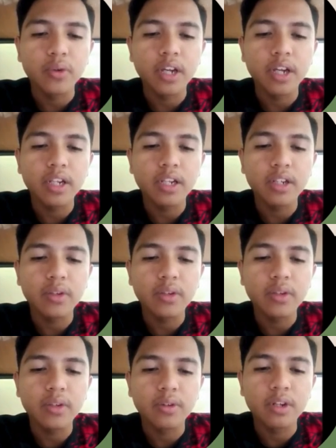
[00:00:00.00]
L equal
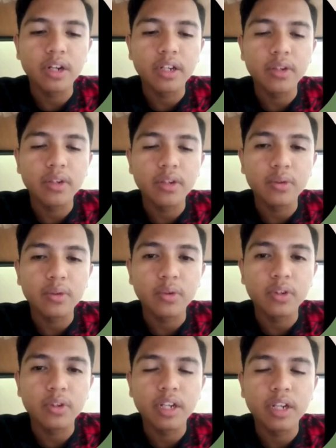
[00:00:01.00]
to
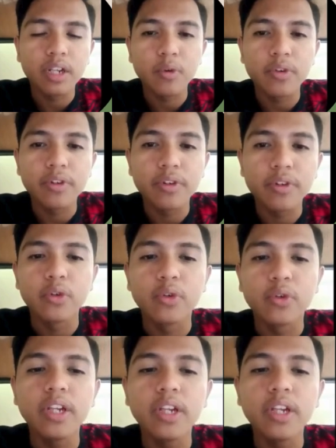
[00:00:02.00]
3.0 unit,